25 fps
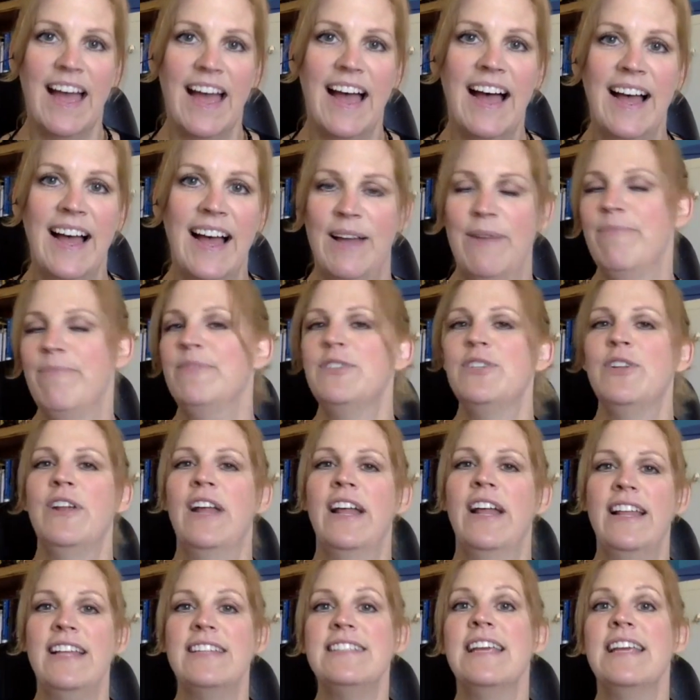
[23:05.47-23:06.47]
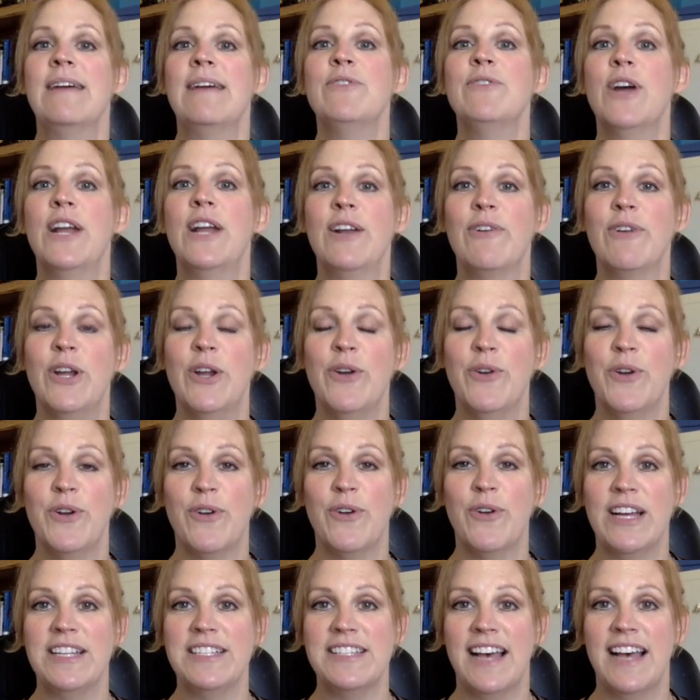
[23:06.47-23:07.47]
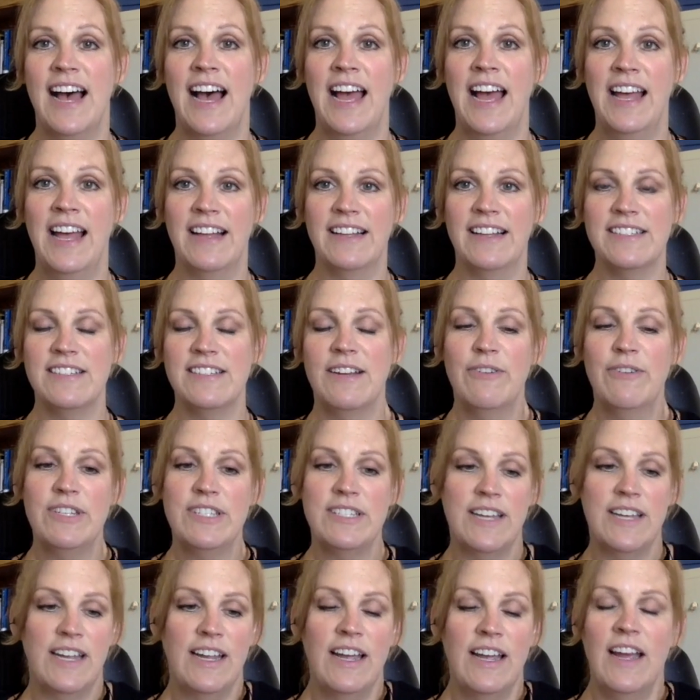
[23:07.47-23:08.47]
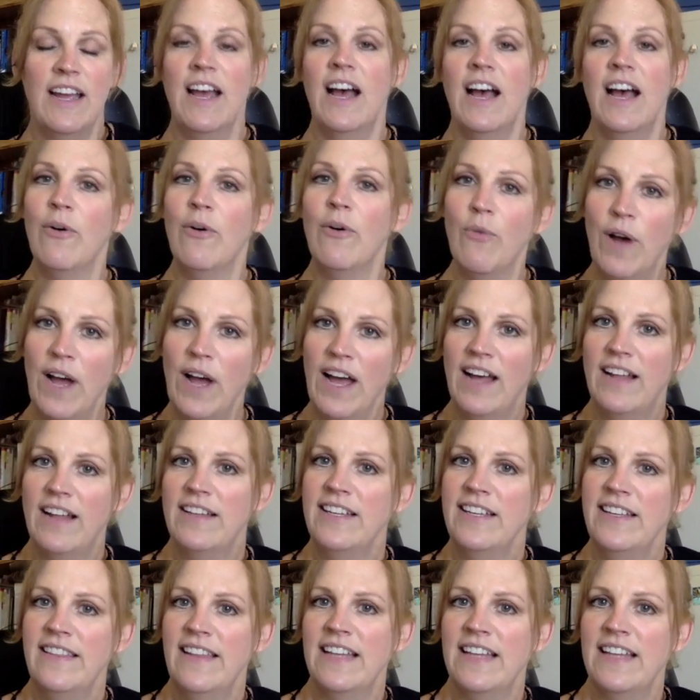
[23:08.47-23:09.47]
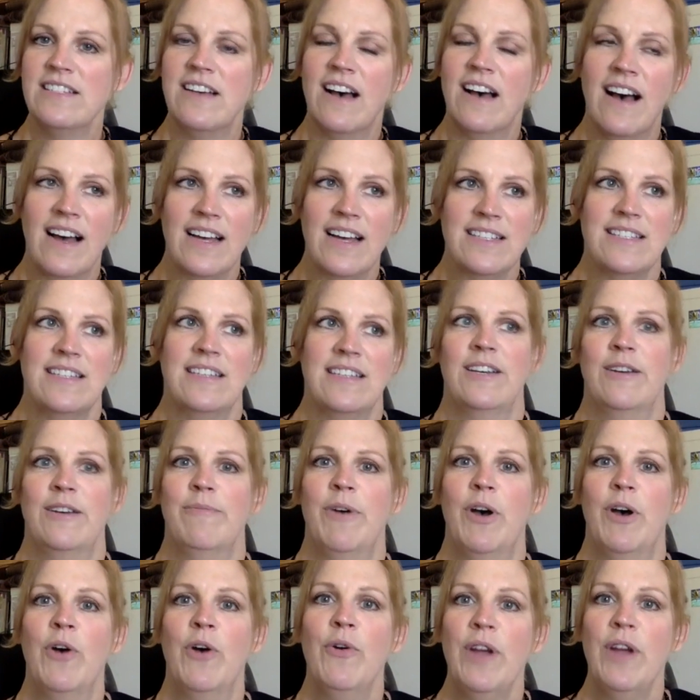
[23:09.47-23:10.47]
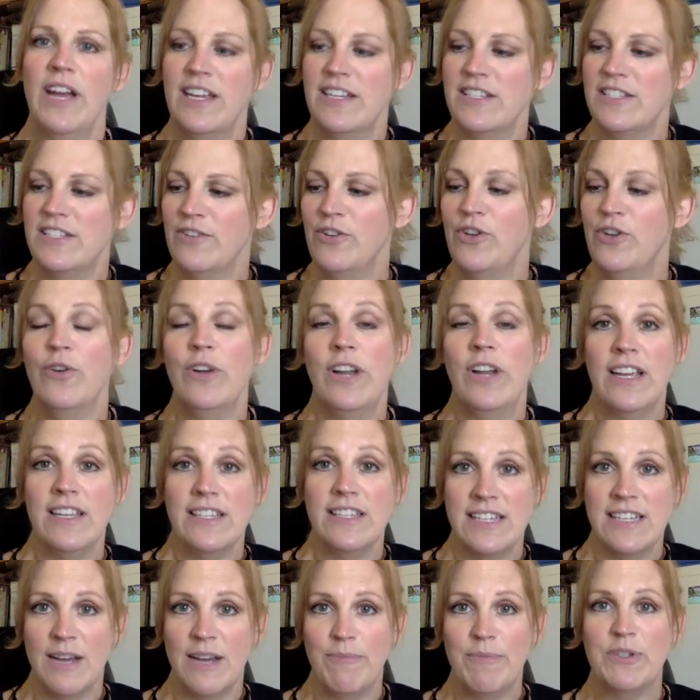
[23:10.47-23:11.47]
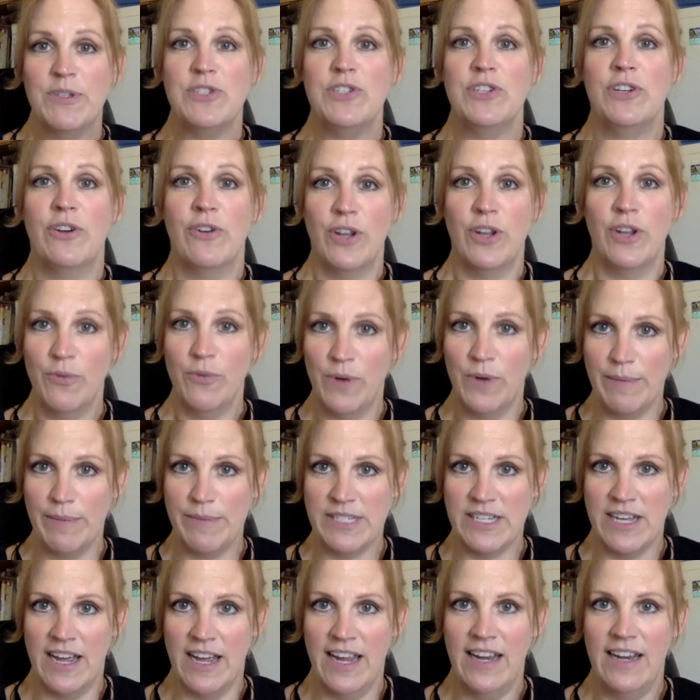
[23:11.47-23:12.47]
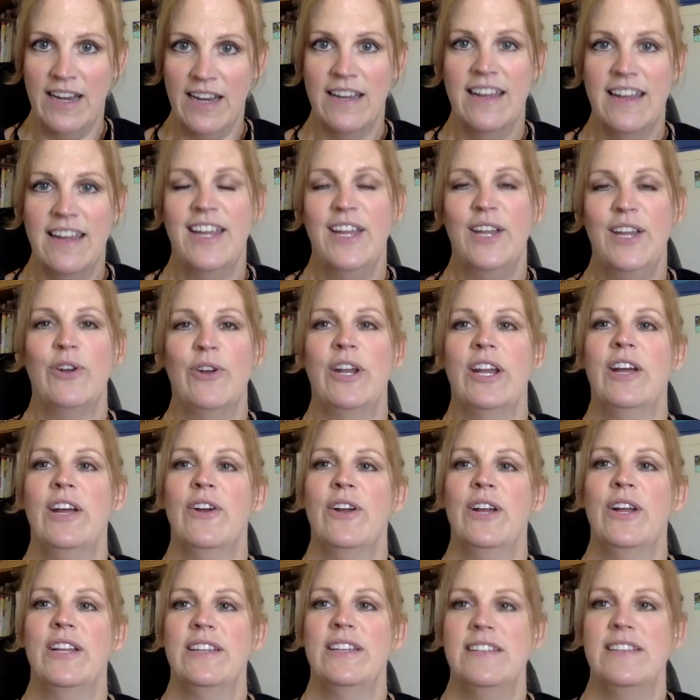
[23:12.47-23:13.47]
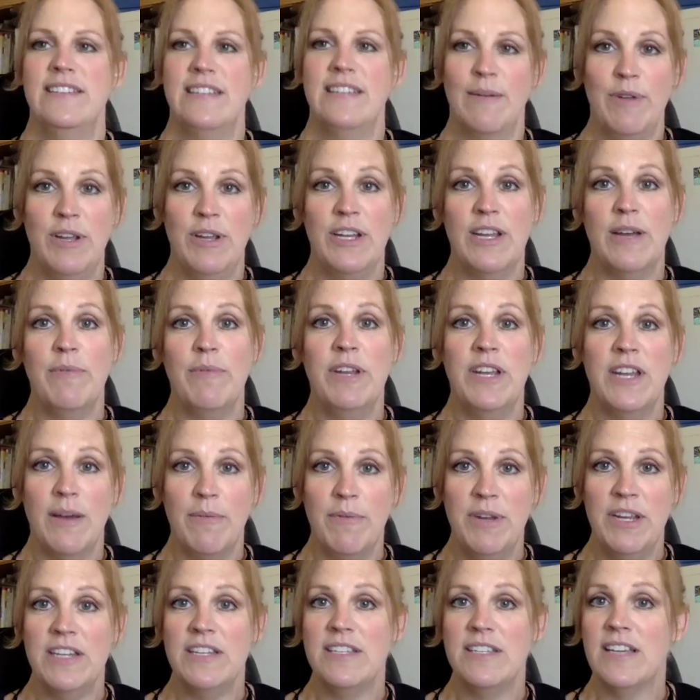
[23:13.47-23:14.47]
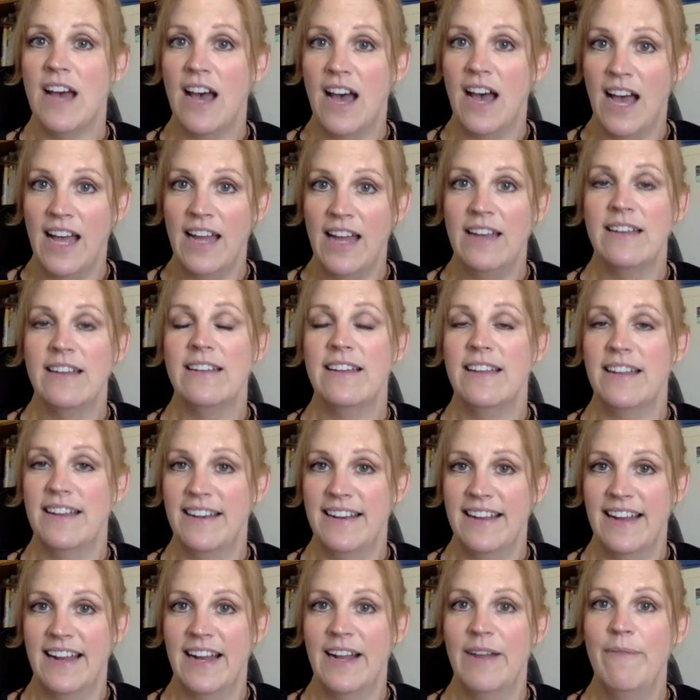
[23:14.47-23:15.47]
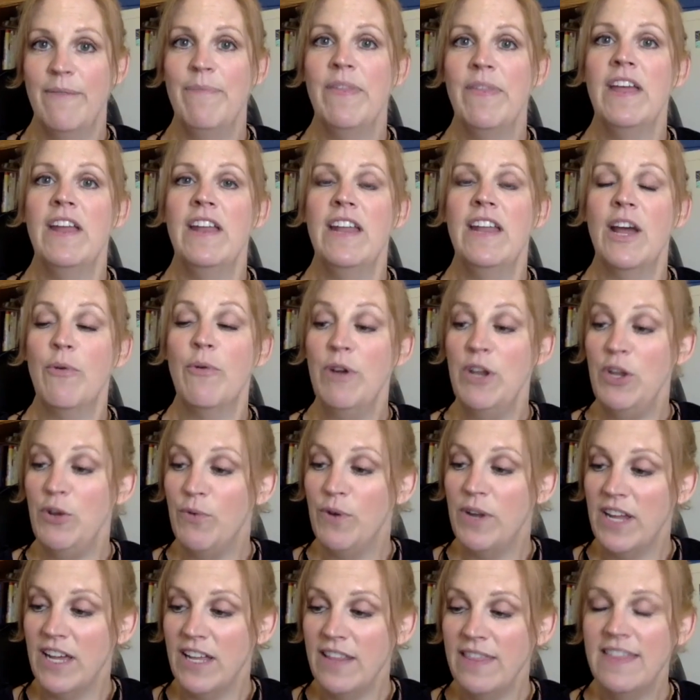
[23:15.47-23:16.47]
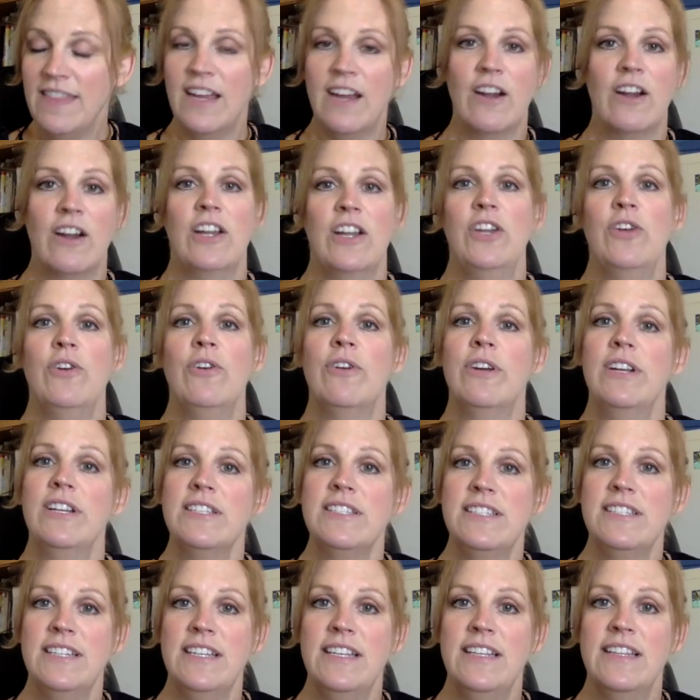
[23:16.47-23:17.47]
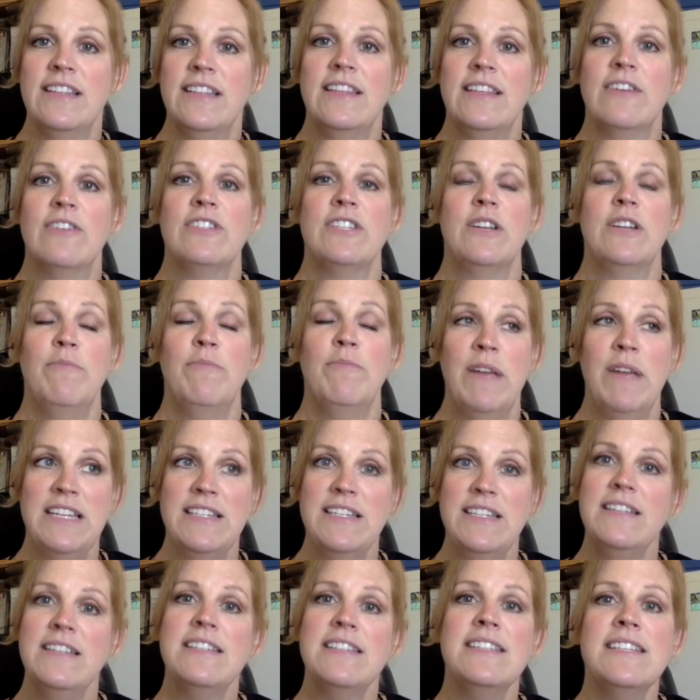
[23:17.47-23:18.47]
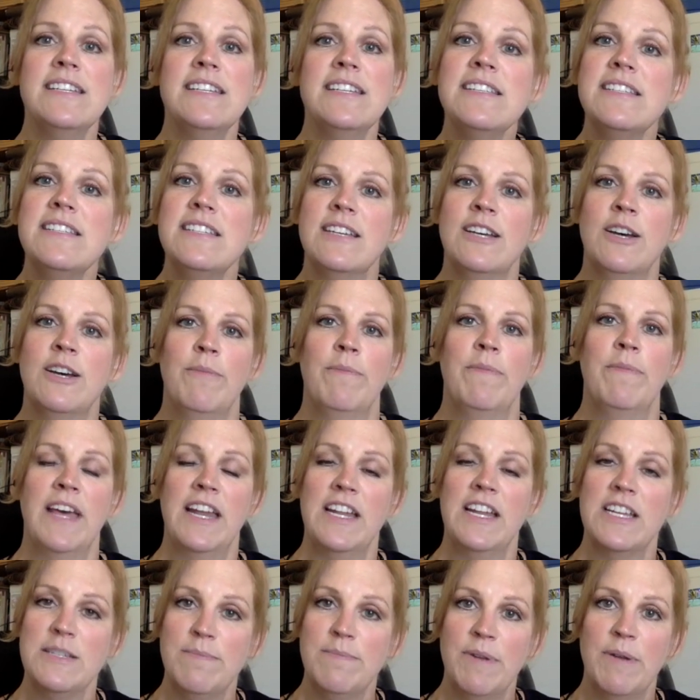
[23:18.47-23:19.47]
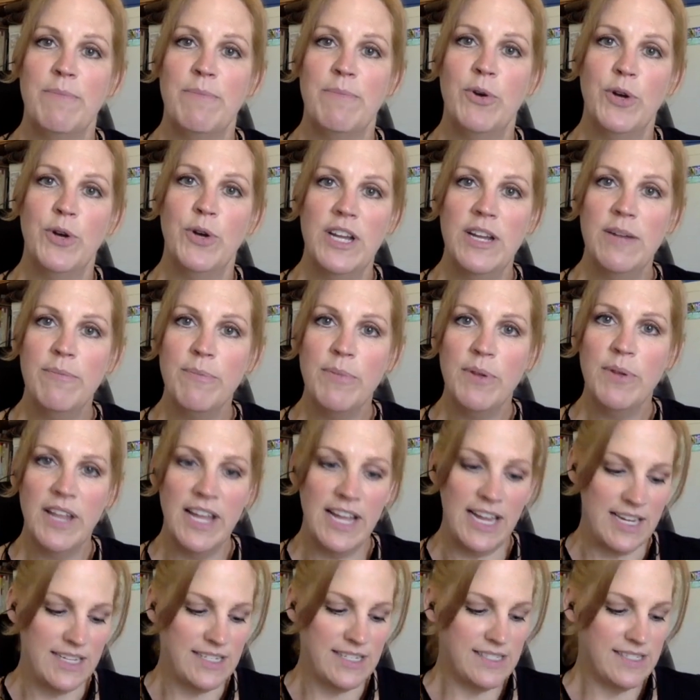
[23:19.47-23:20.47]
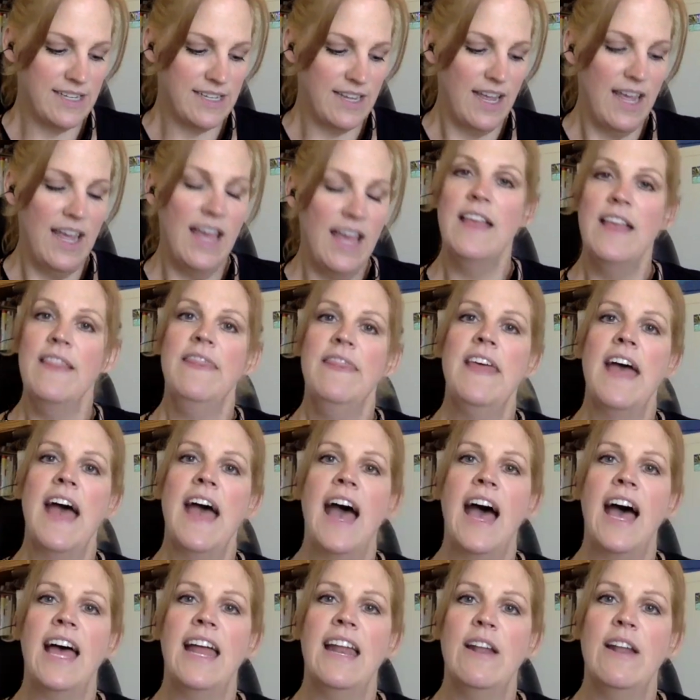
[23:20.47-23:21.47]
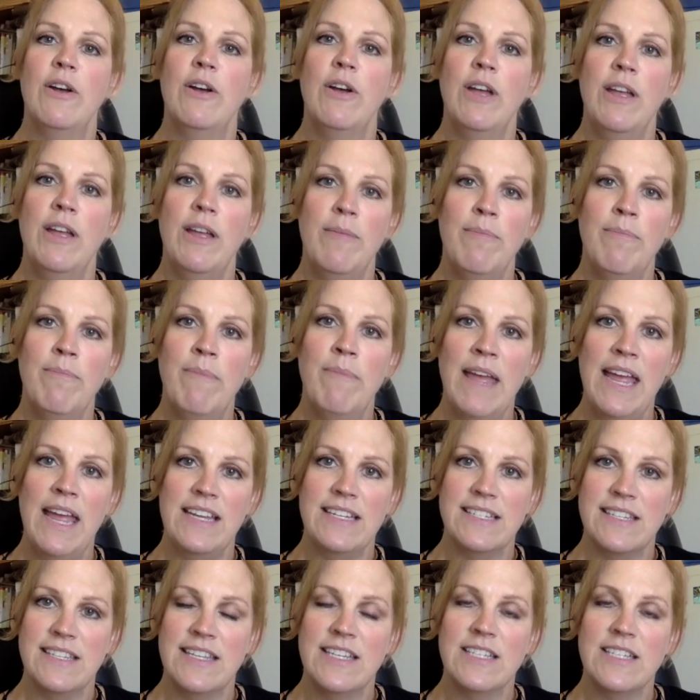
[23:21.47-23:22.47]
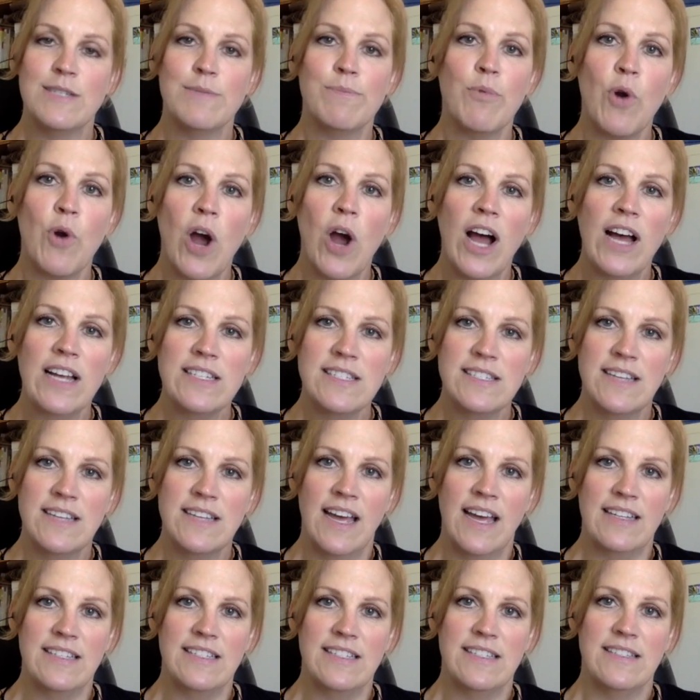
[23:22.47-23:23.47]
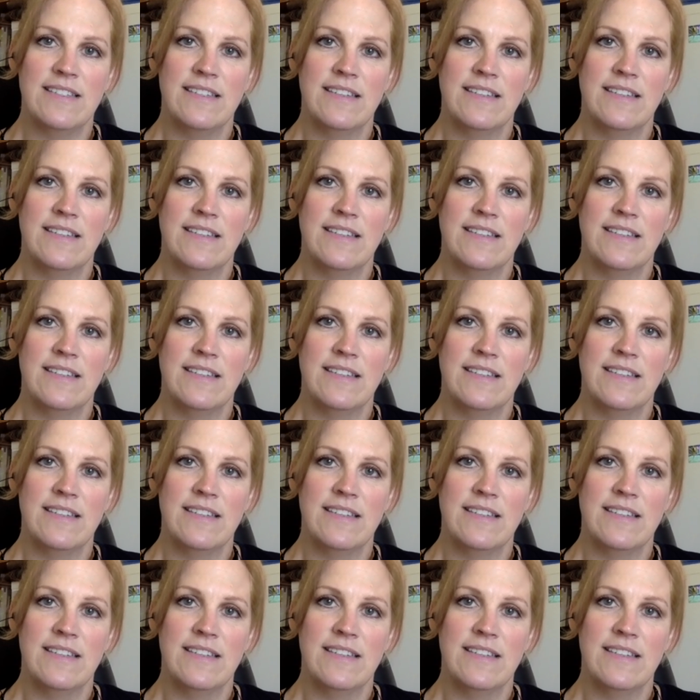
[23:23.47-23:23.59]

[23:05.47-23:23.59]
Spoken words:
So now let's say I'm trying to recruit across the aisle. So I would say, wow, Lynn, that's awesome. Okay, so your next step is to go to the website. You're going to go to www. And when you get there, you're going to see that there's an amazing system that has been put in place that makes this process